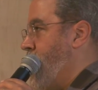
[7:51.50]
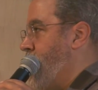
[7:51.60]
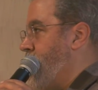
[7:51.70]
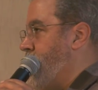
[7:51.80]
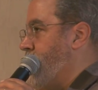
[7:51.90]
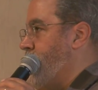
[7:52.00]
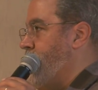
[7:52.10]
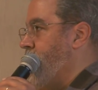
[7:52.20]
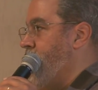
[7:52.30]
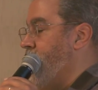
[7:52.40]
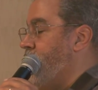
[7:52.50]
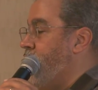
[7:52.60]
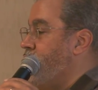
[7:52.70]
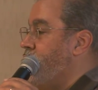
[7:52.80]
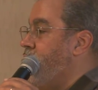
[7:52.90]
Um, and
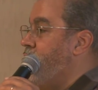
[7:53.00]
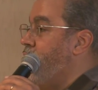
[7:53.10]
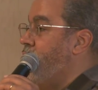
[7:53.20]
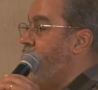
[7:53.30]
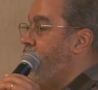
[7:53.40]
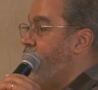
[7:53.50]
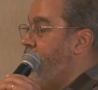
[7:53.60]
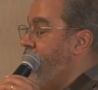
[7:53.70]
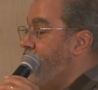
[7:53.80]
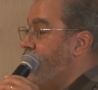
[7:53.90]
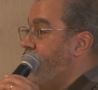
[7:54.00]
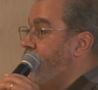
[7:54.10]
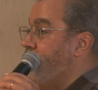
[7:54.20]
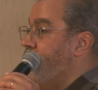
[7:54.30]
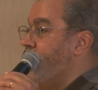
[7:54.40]
eventually they were, they were asked
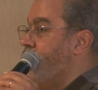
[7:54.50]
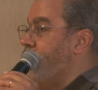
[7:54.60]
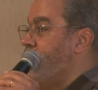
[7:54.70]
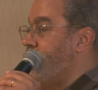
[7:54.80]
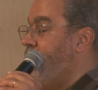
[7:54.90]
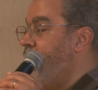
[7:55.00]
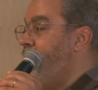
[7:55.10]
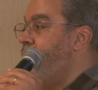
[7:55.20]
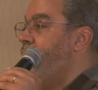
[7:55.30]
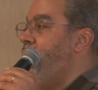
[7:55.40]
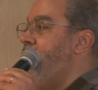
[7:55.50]
to stay